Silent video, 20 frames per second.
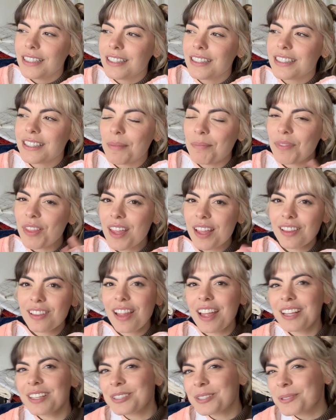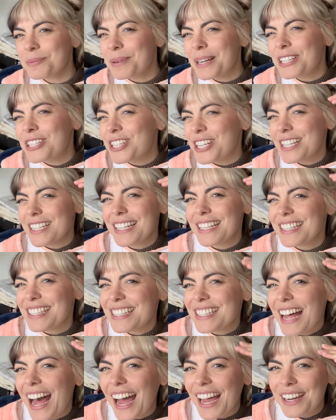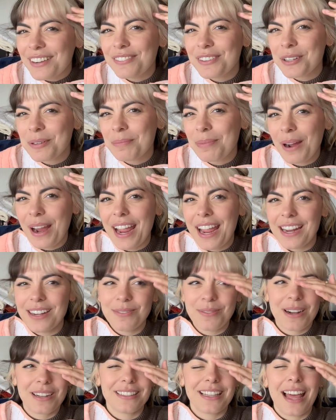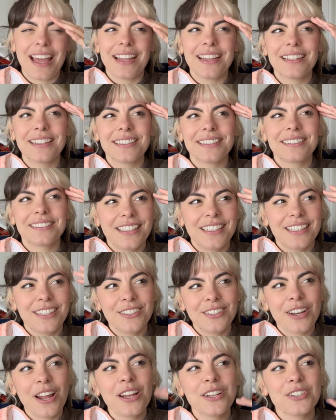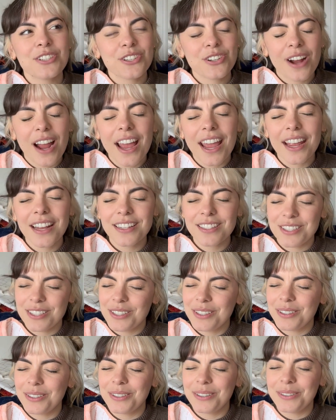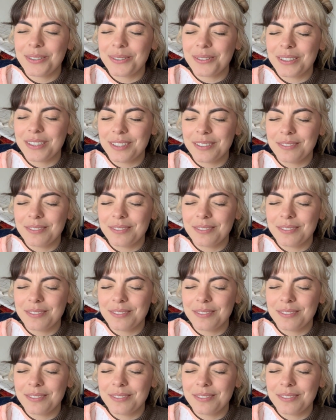something like switches inside of your brain where like, you're not trying to